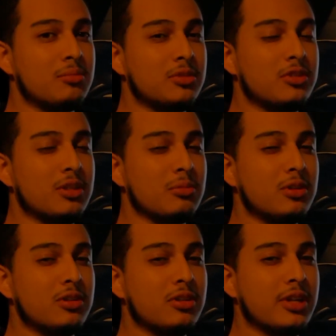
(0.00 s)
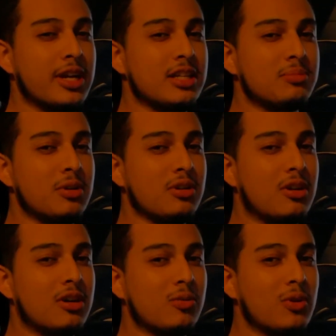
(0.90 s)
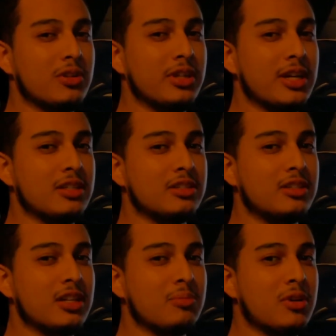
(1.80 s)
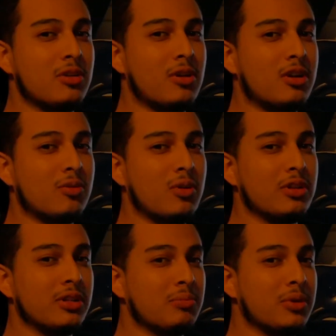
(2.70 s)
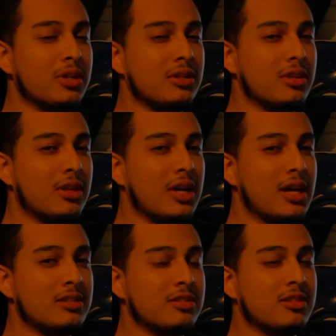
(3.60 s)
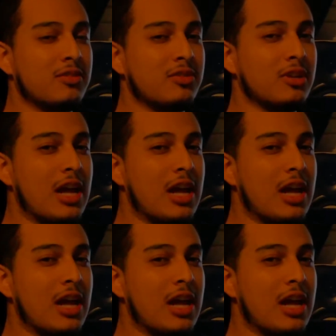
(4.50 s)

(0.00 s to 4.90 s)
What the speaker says: similar to gas metal arc welding and stick metal arc welding, but has different